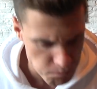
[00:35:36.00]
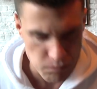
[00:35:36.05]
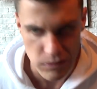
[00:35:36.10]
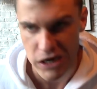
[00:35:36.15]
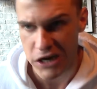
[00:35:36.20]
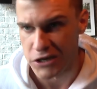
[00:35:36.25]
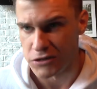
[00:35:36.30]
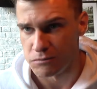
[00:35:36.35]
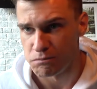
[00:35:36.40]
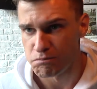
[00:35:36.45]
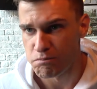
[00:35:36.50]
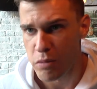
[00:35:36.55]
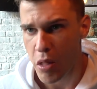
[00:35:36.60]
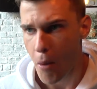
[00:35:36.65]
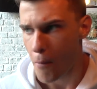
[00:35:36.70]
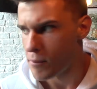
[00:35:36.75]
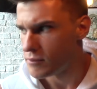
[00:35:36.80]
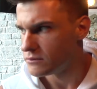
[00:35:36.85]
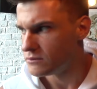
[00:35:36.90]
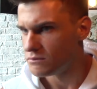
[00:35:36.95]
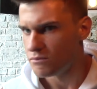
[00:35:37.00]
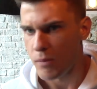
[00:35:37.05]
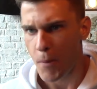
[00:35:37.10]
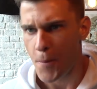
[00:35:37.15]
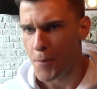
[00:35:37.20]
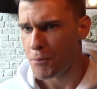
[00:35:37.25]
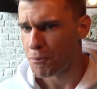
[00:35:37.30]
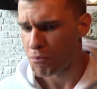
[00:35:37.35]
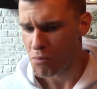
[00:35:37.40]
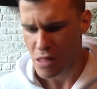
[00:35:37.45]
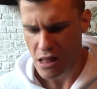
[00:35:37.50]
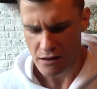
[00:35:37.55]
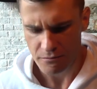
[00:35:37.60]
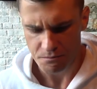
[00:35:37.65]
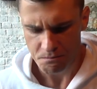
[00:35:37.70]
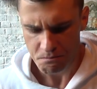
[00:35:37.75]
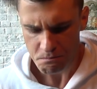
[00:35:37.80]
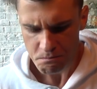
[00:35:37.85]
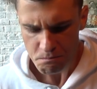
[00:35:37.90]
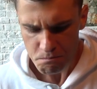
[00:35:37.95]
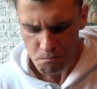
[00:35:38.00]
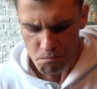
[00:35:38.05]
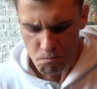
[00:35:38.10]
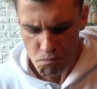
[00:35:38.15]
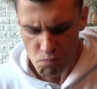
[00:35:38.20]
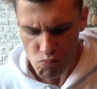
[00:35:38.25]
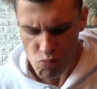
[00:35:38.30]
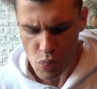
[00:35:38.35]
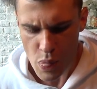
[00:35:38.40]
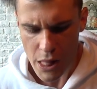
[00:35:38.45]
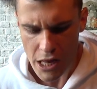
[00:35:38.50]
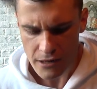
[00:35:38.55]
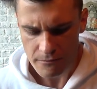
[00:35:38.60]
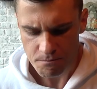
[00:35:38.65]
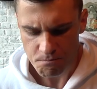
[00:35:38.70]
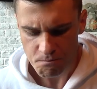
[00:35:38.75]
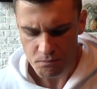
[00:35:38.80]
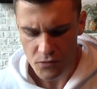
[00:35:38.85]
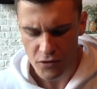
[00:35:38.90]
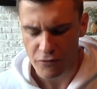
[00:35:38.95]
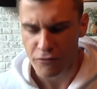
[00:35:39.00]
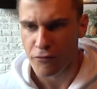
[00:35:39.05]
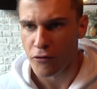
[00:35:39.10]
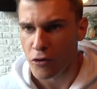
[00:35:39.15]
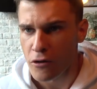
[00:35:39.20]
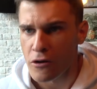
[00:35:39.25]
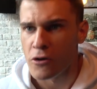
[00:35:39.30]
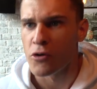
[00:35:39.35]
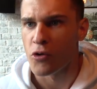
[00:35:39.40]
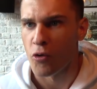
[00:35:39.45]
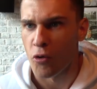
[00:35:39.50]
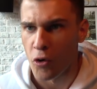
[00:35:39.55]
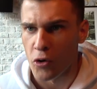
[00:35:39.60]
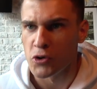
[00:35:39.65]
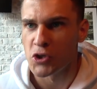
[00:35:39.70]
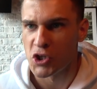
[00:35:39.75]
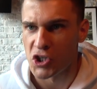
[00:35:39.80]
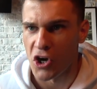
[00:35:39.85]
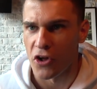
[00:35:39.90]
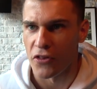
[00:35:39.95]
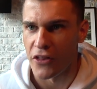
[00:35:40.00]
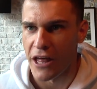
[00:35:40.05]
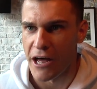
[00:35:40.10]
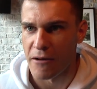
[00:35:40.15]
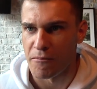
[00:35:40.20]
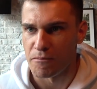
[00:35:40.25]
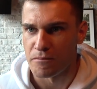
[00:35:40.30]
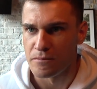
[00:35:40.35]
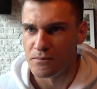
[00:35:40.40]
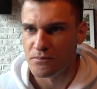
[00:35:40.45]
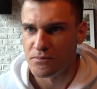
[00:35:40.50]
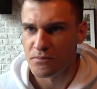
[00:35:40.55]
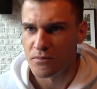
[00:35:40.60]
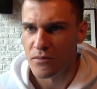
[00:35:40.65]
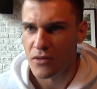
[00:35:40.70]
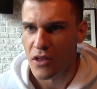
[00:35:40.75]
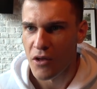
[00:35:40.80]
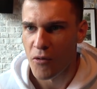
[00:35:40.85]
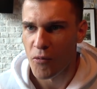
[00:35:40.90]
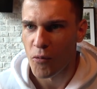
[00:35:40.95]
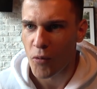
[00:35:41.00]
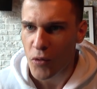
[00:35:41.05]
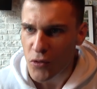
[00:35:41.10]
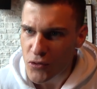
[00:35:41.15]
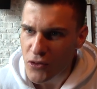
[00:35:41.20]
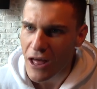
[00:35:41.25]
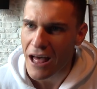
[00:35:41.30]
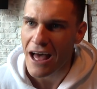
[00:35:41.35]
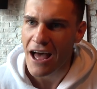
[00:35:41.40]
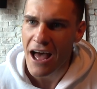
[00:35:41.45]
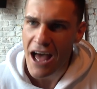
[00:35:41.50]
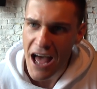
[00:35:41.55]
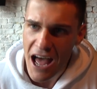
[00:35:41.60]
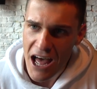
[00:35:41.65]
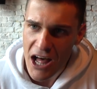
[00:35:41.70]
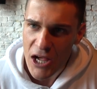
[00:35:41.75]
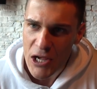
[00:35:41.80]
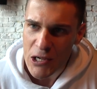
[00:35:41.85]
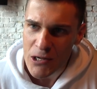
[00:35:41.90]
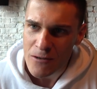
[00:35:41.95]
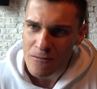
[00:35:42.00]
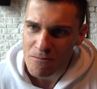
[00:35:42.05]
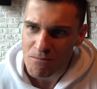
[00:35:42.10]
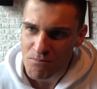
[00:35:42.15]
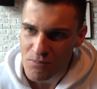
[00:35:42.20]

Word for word: Mate. What are you saying? The fucking crunch on that. Unreal. What the hell?